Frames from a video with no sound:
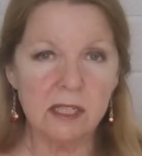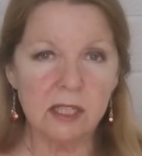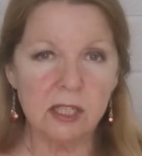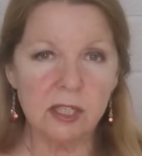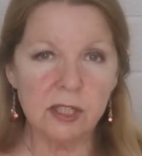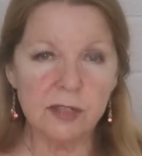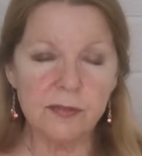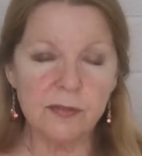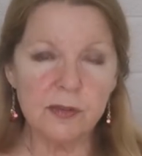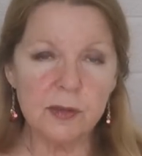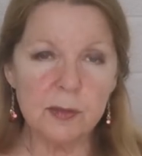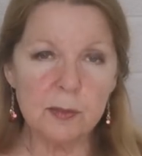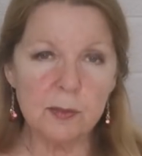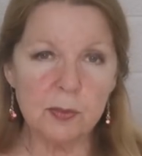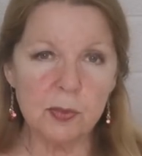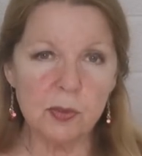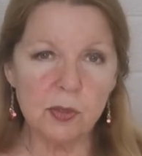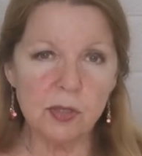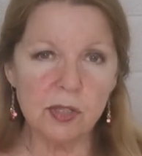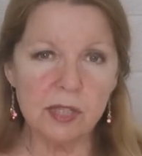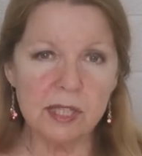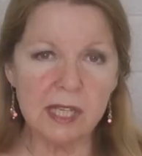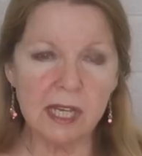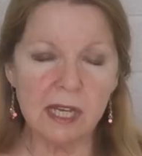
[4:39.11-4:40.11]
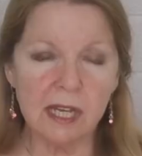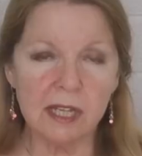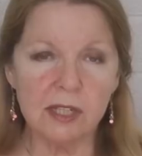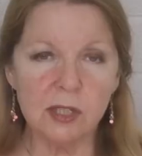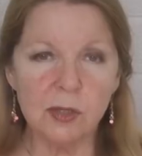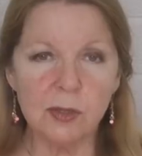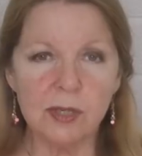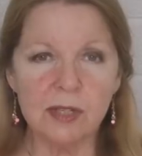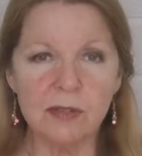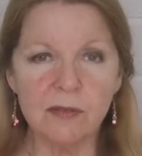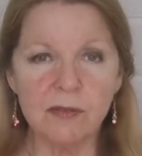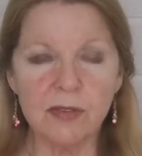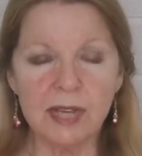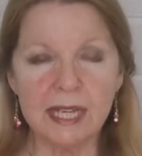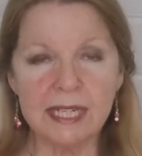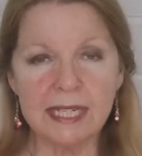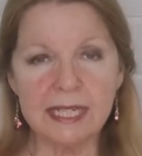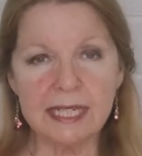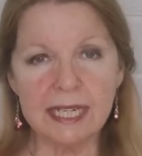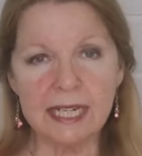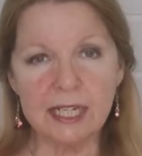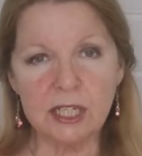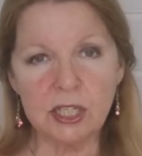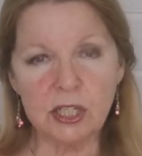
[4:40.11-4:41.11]
Look for bouillon. You can
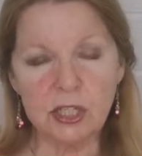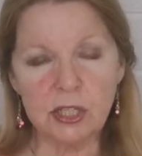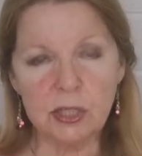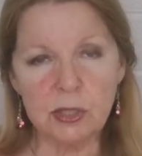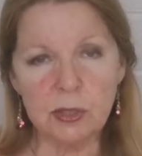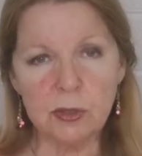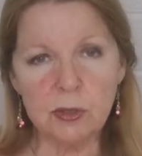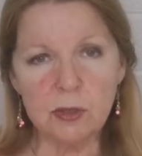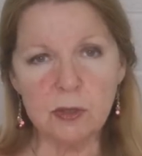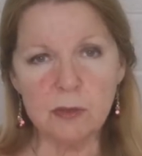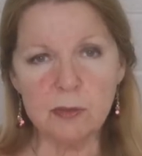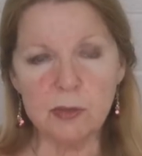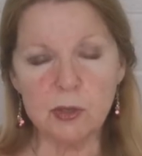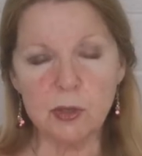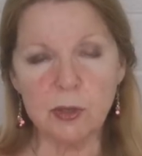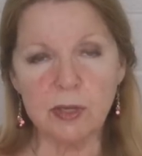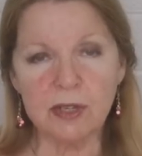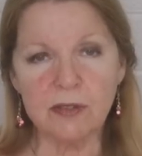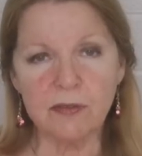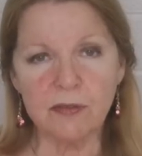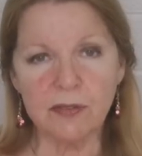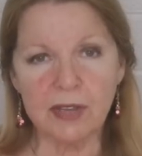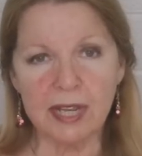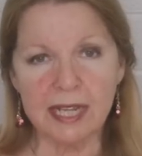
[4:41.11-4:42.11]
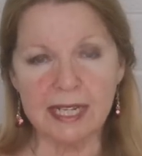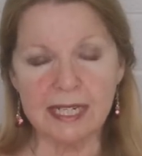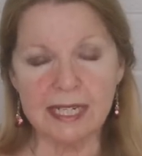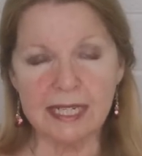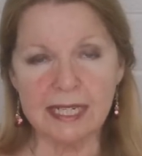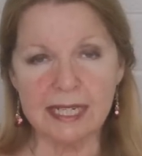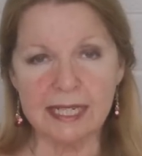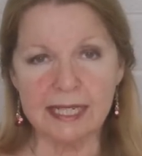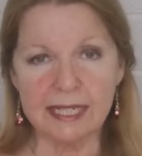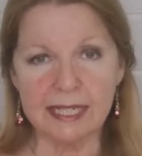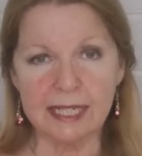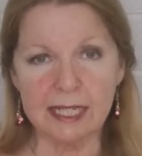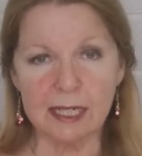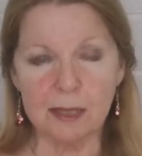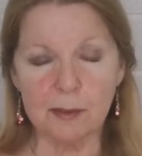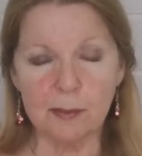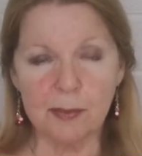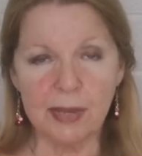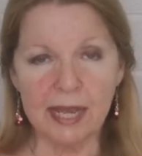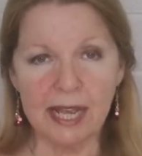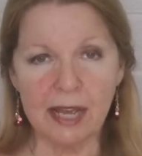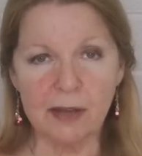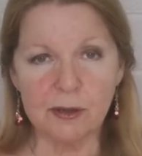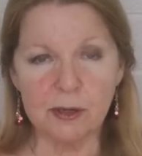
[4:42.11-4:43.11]
find it in cubes, you can find it in
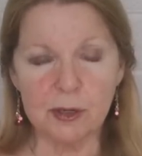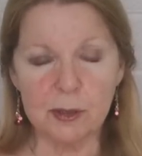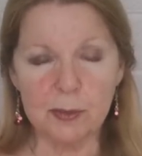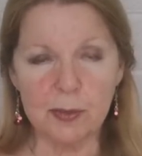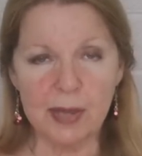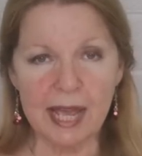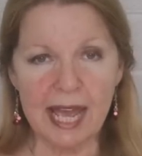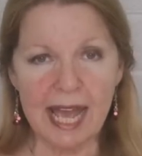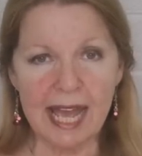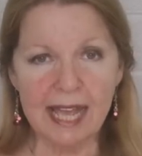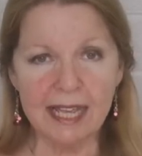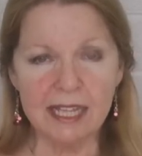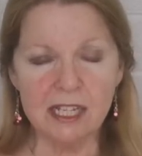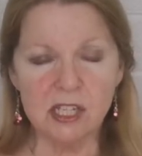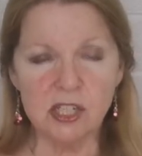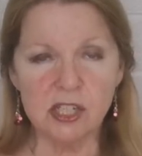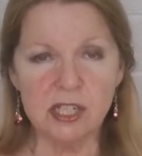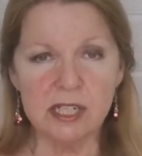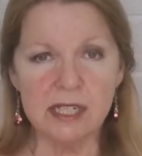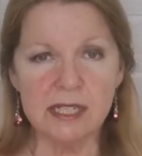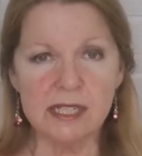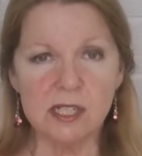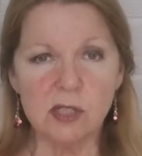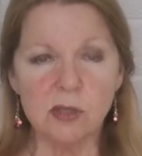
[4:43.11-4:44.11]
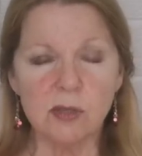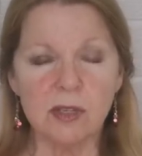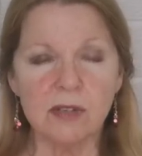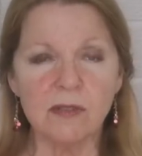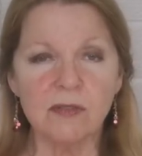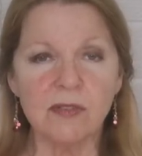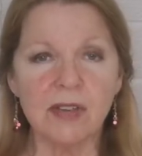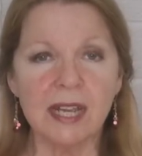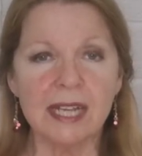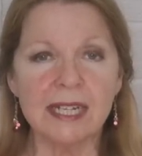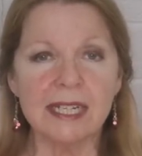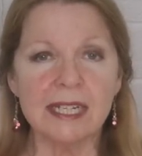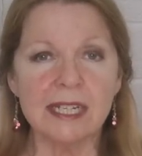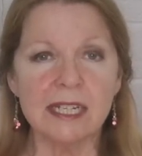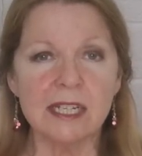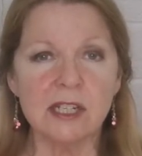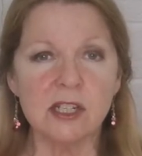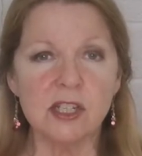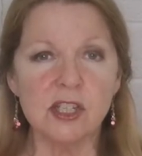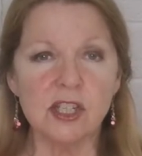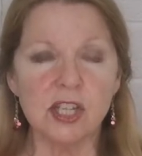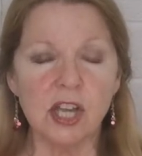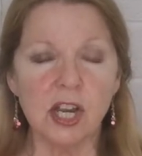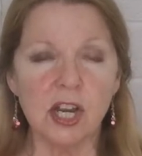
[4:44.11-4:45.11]
little powdered packages, you can find it
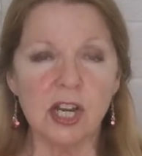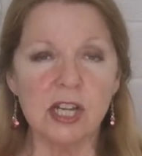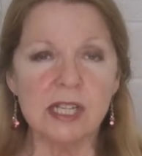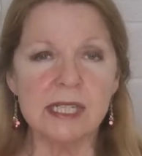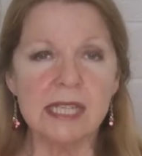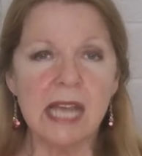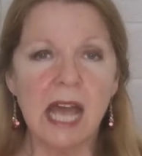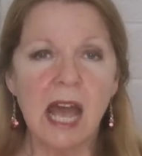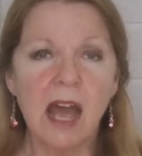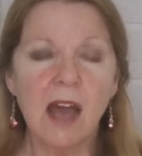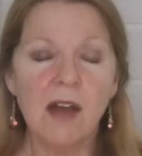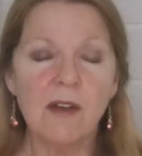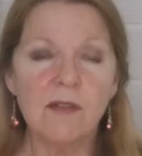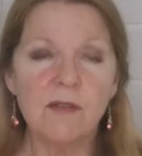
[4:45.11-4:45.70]
in jars.